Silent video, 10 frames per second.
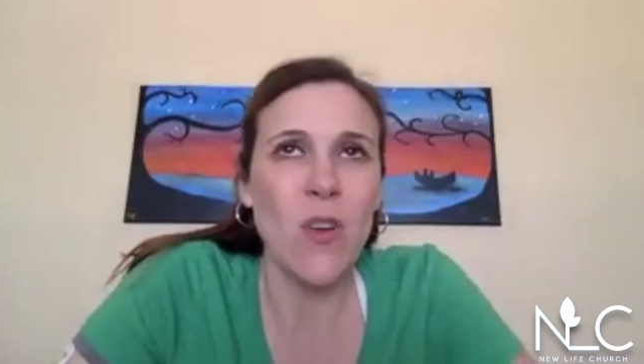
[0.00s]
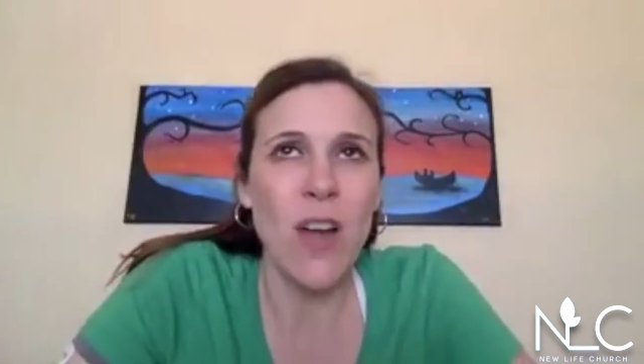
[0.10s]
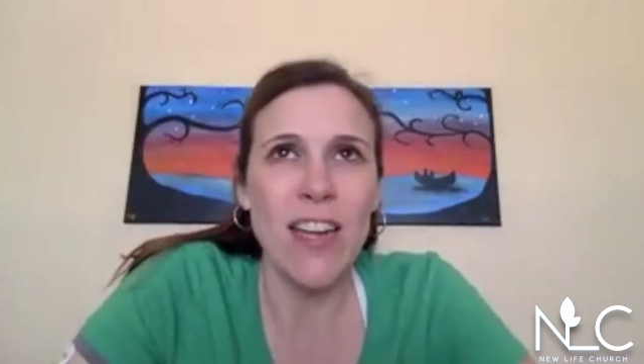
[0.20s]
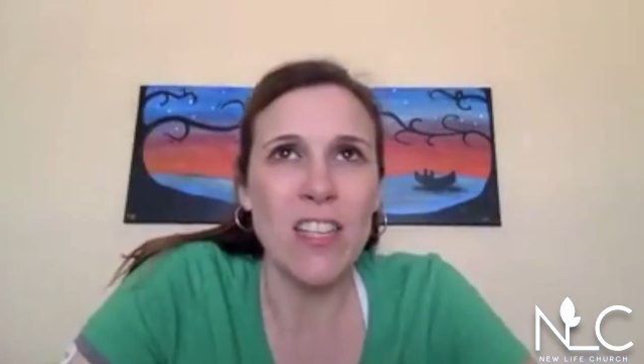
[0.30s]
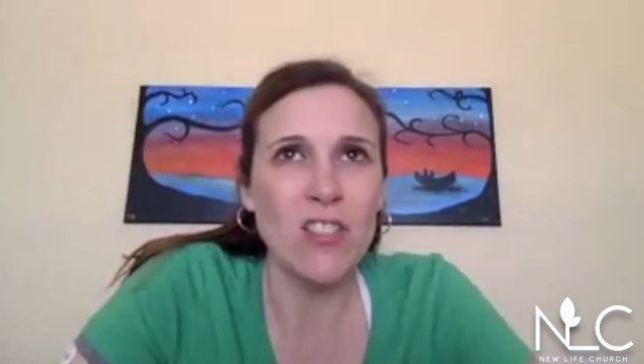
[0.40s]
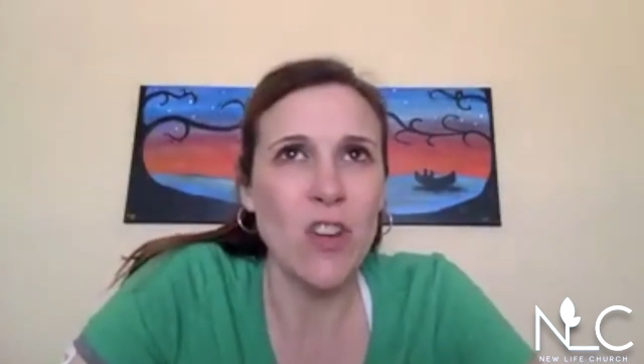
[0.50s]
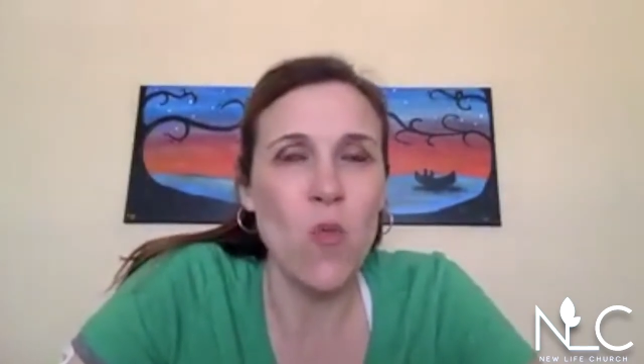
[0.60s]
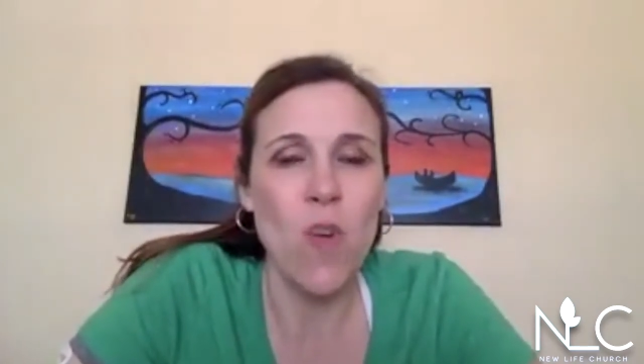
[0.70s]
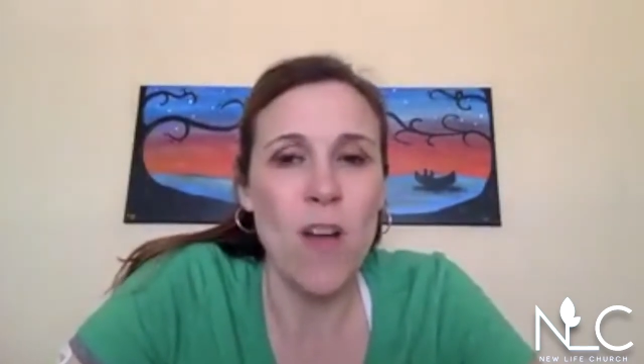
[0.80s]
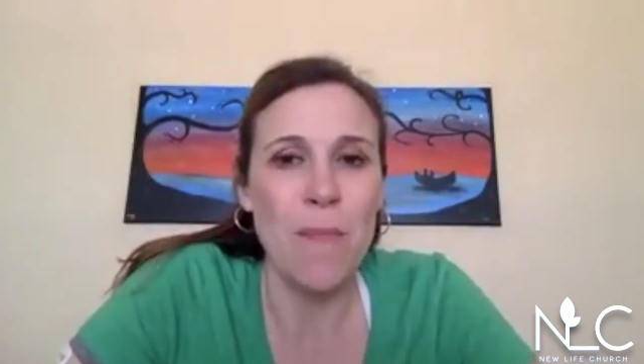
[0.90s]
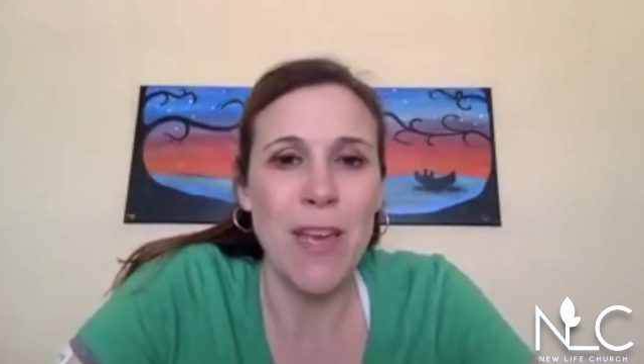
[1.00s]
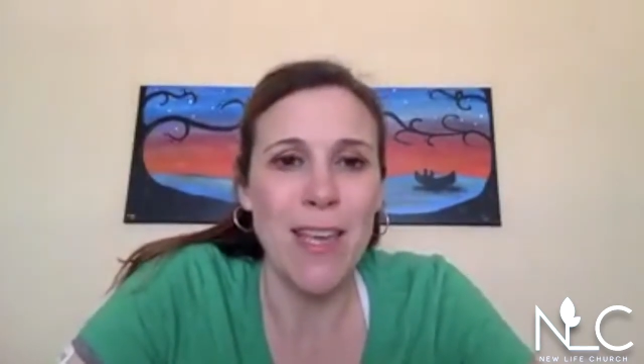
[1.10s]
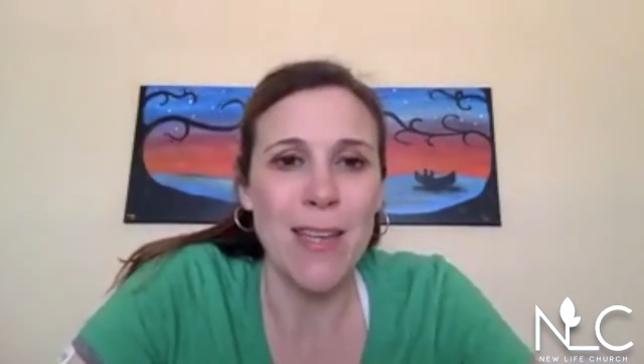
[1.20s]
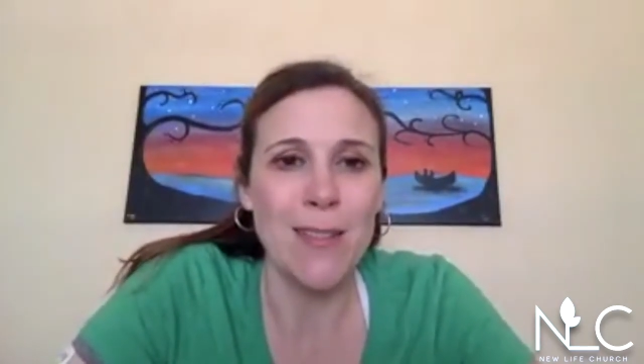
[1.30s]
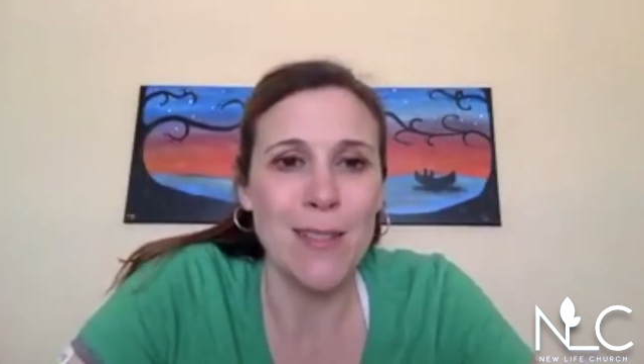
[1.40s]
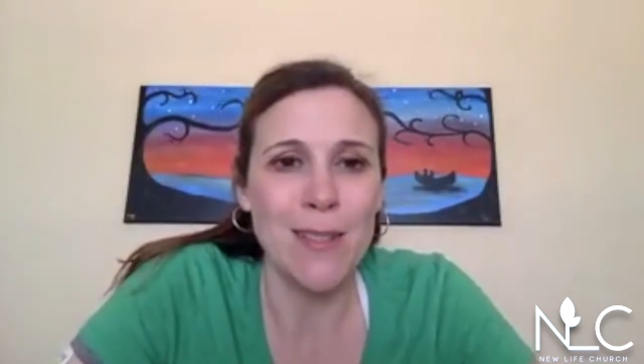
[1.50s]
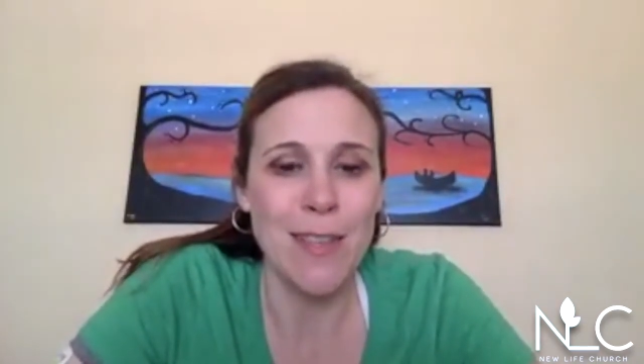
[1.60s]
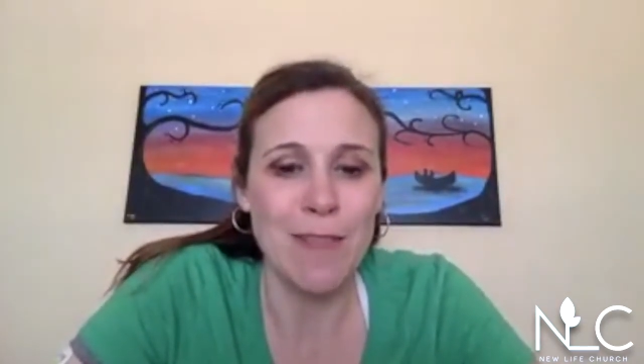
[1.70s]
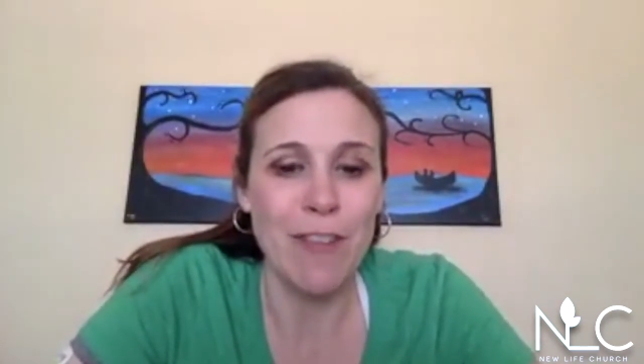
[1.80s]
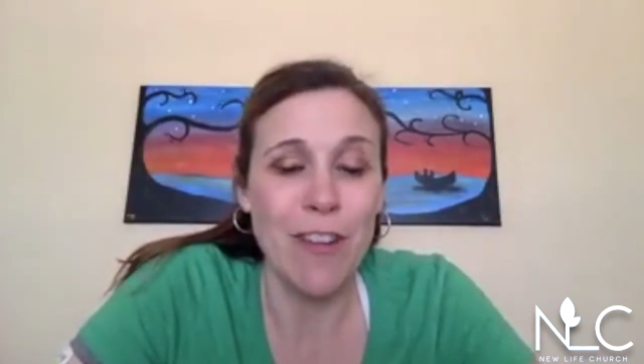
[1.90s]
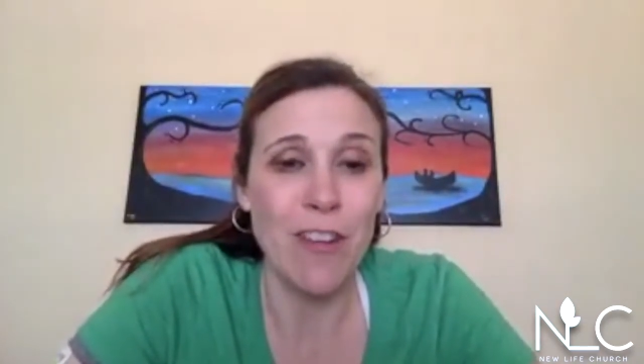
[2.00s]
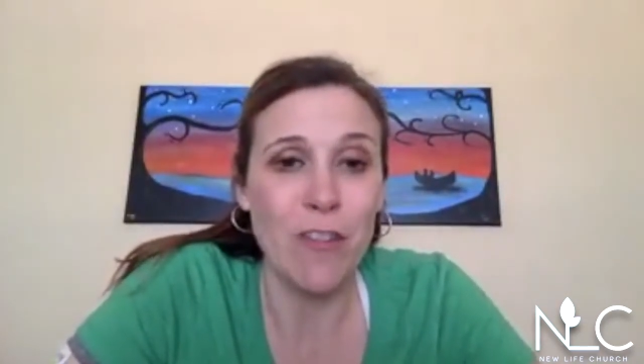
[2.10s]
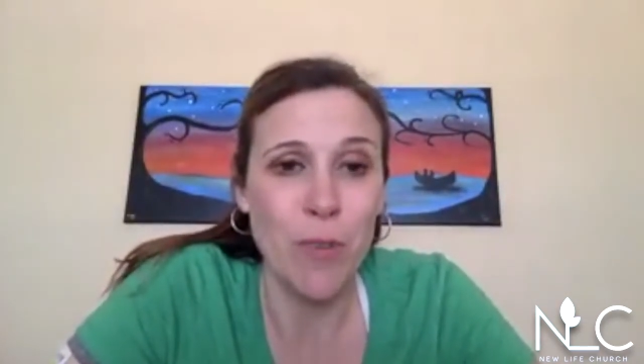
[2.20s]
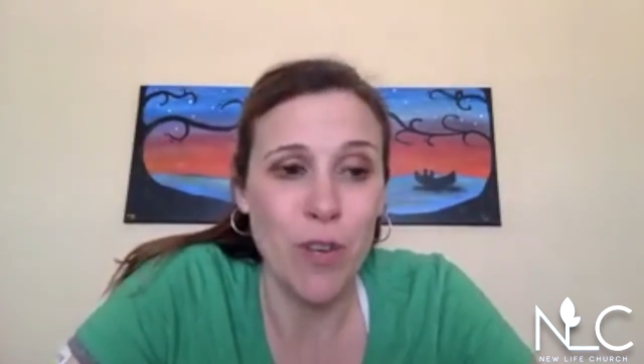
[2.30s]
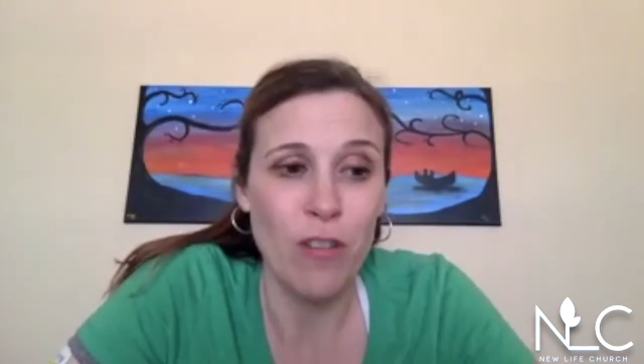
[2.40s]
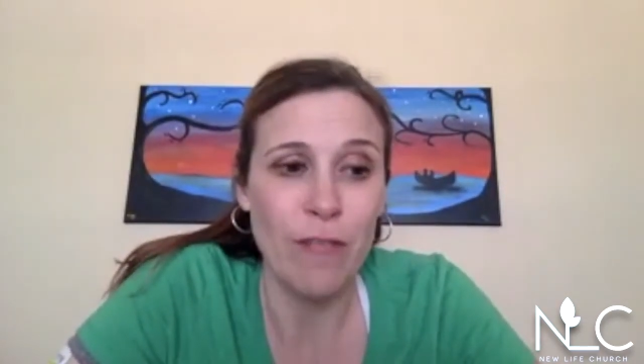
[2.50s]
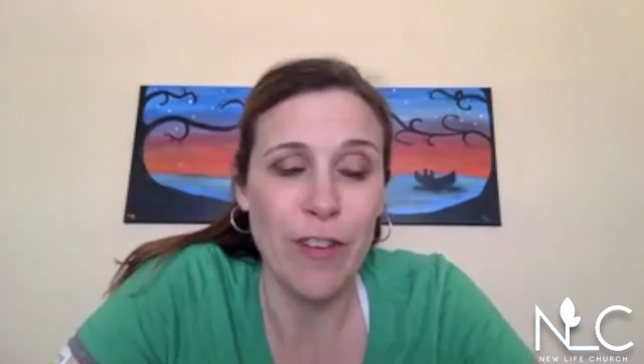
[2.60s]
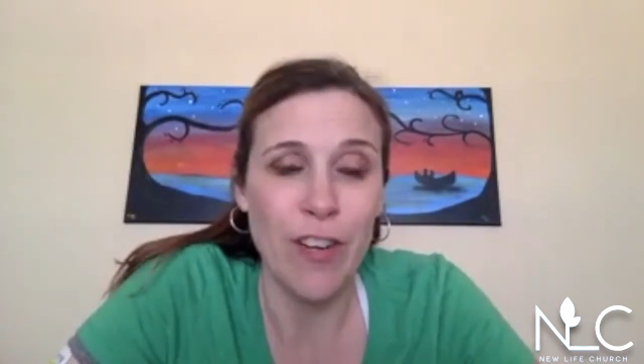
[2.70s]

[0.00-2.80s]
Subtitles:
And so I just don't want my kids to sit in front of their computer